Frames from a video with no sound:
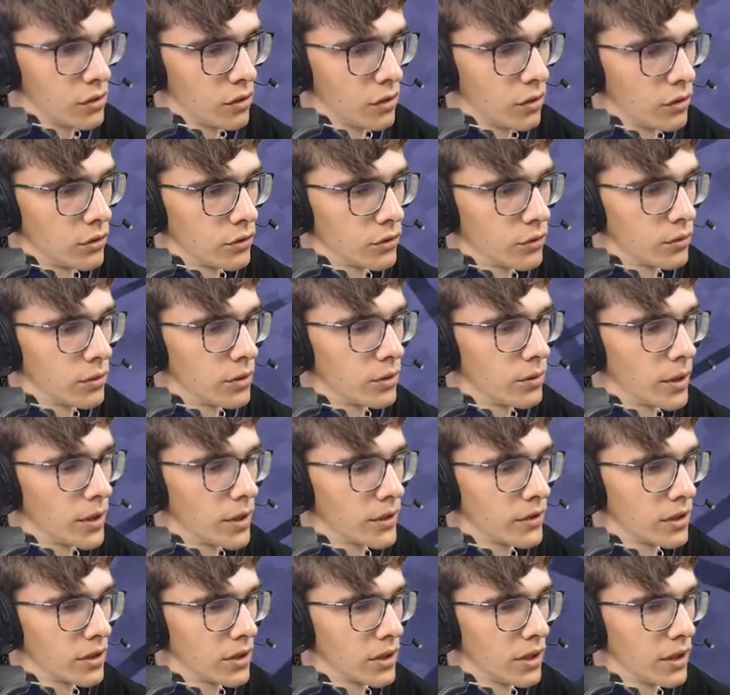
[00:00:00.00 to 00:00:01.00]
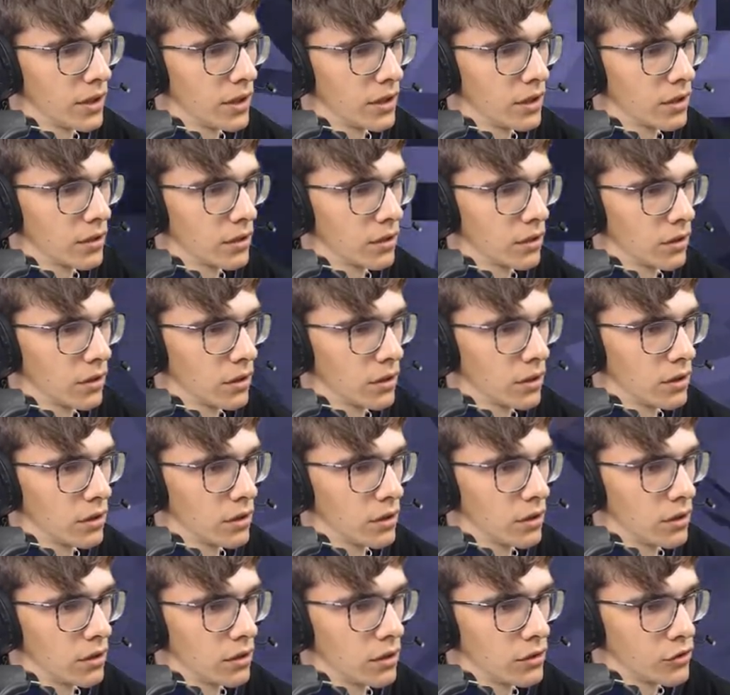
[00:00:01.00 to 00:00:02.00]
Or do we want it like
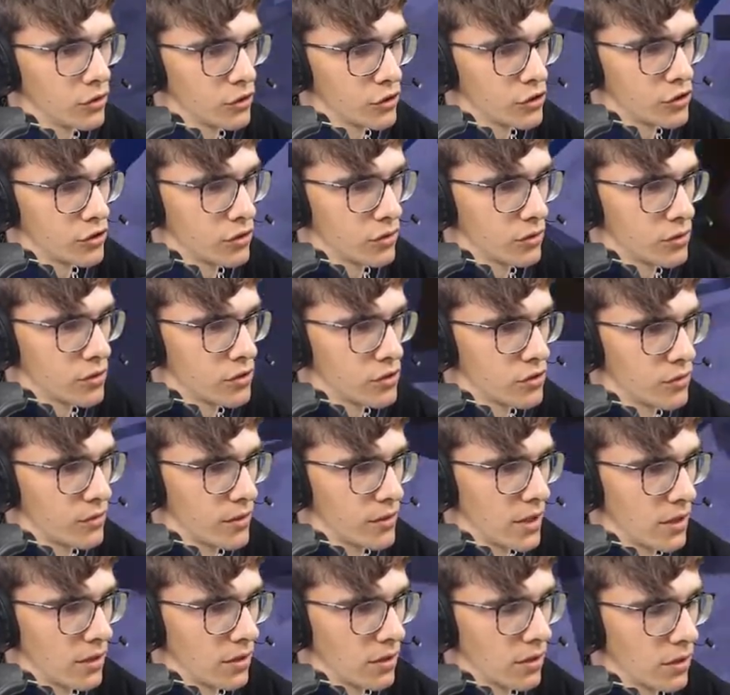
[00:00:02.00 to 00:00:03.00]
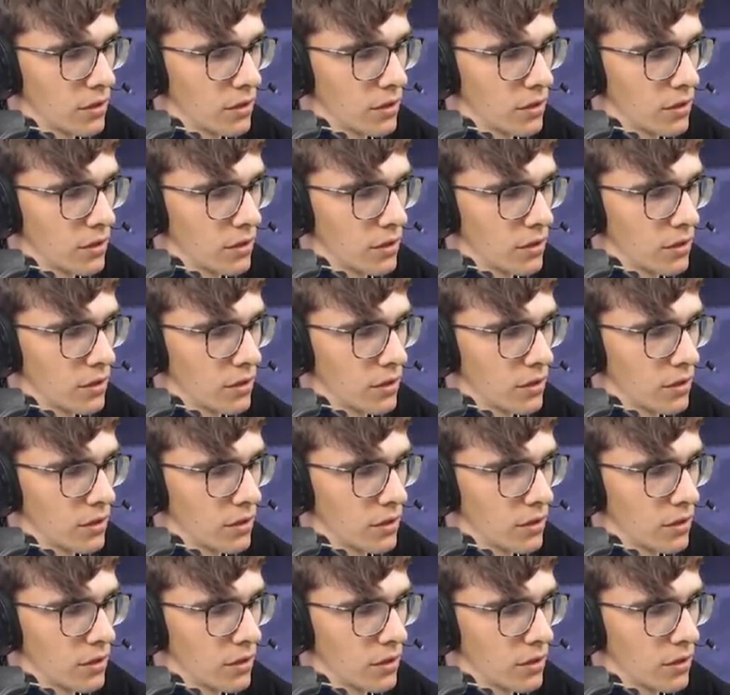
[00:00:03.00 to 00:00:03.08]
just straight?